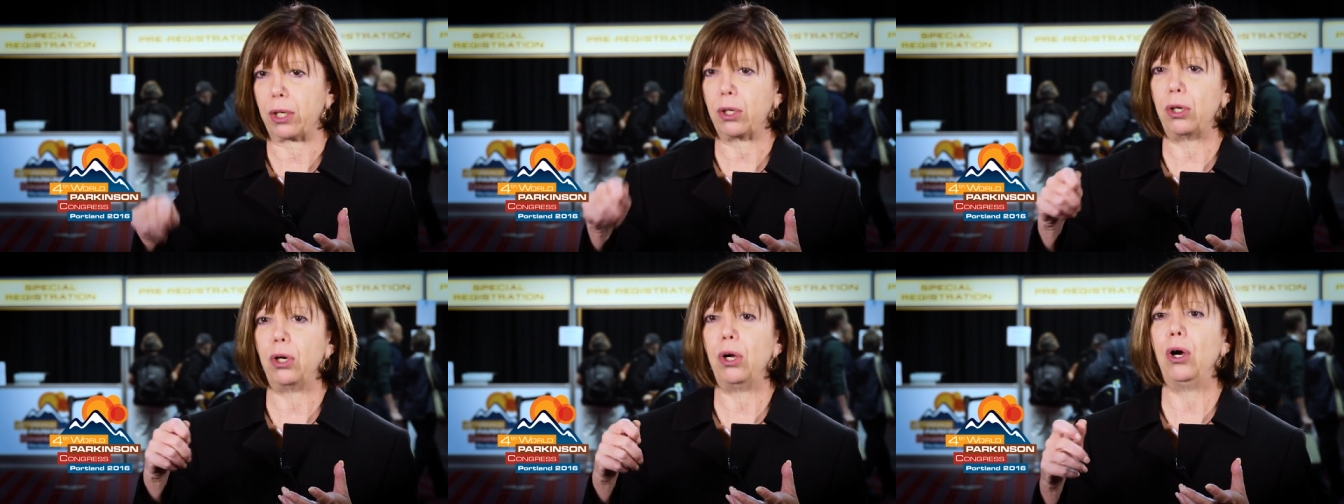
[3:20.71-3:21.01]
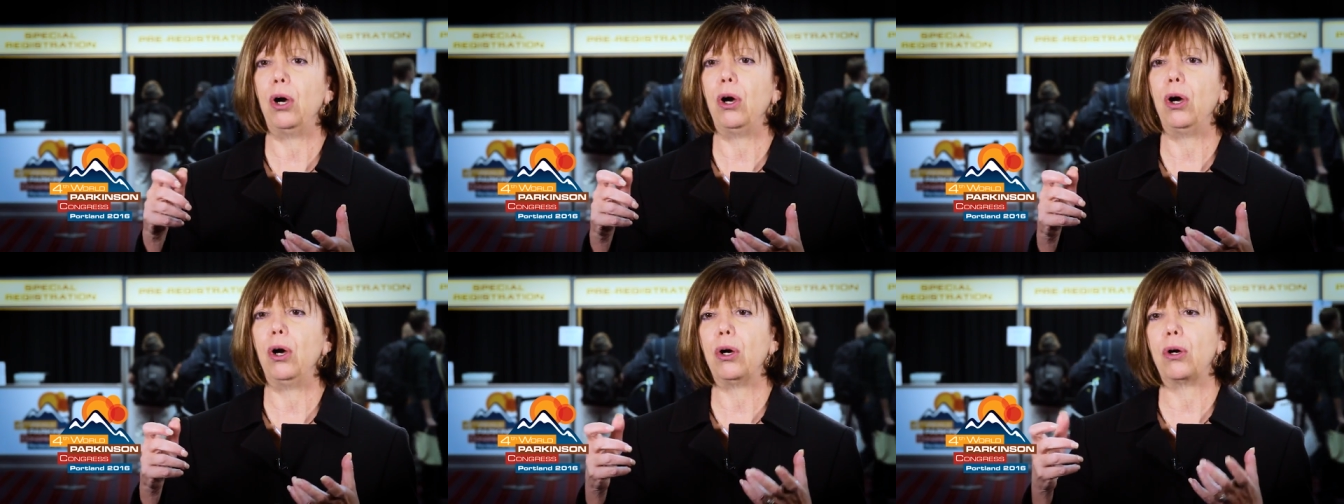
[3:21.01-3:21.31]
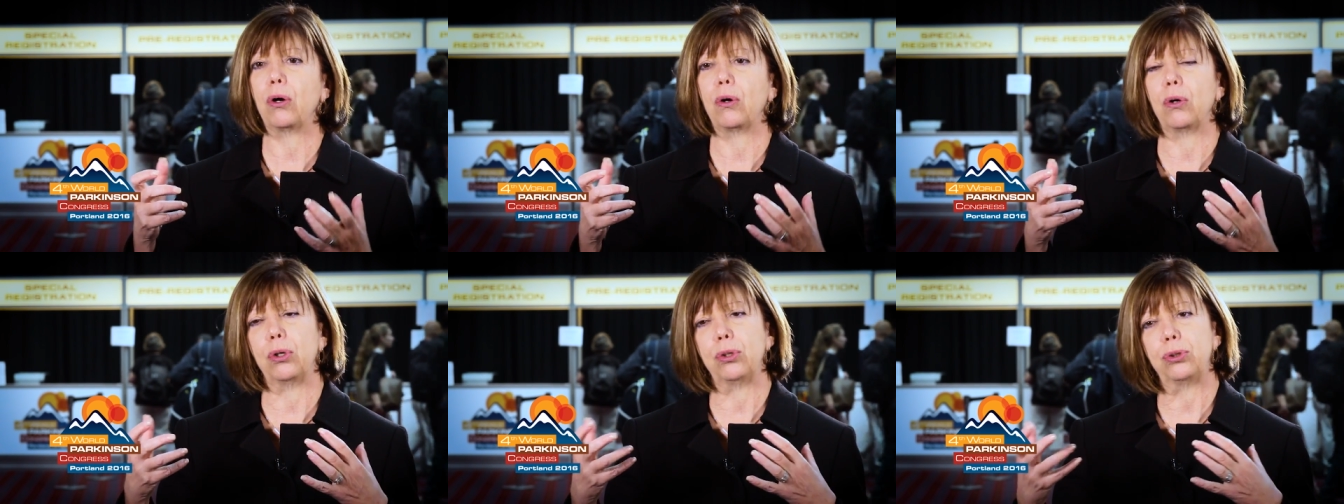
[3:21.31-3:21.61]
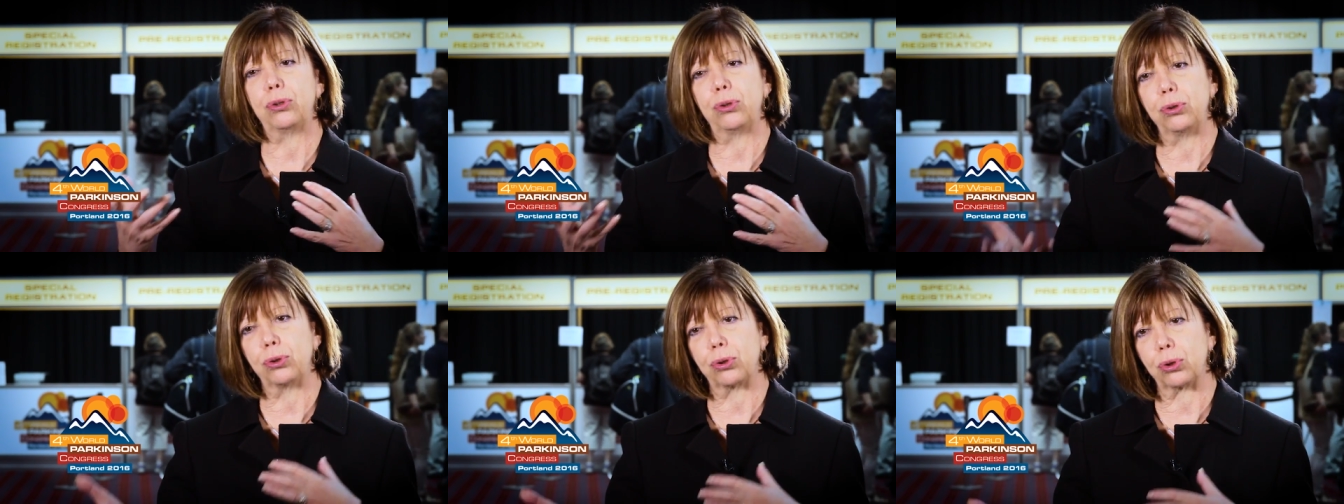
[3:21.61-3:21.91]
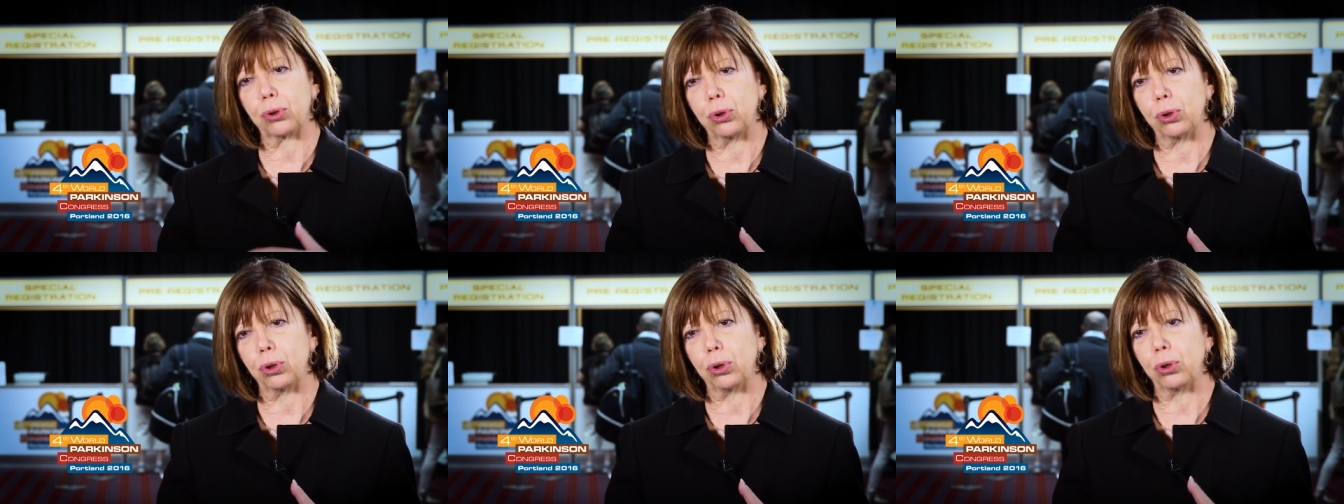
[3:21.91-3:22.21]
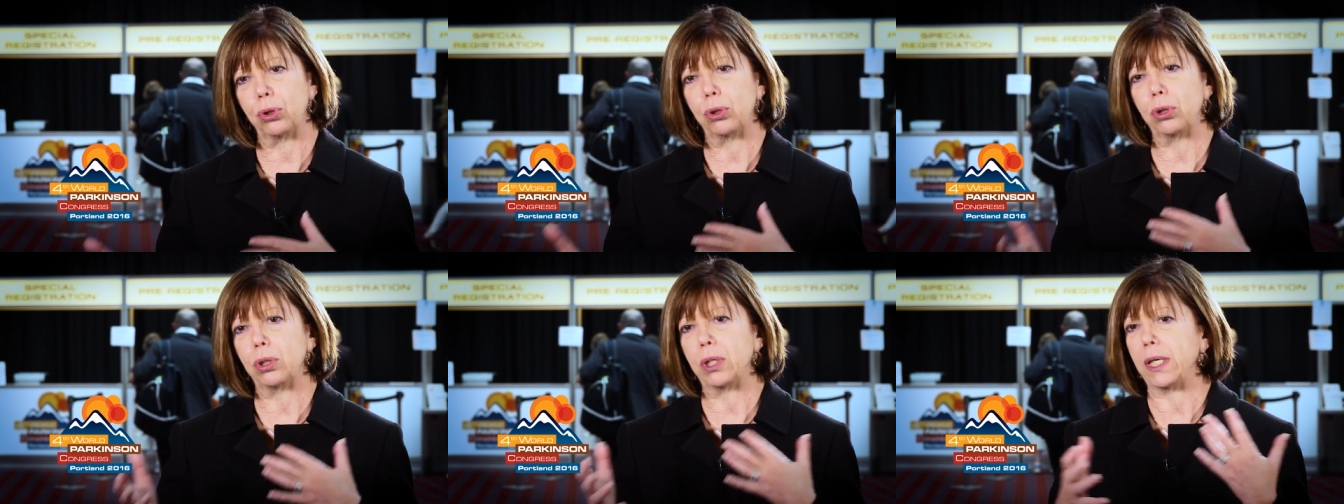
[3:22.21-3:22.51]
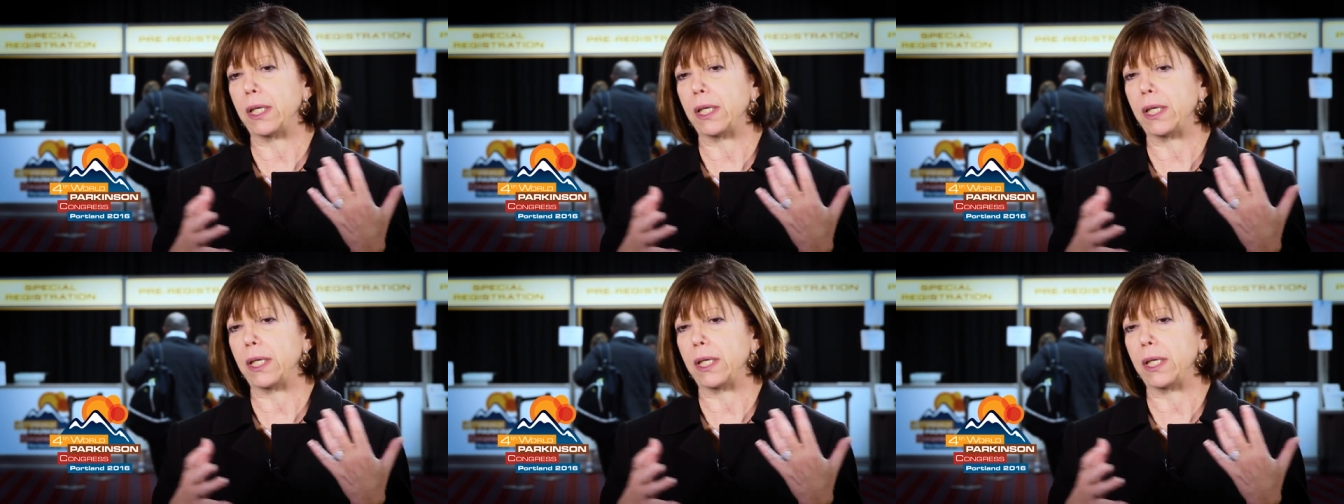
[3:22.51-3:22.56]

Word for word: clock or to draw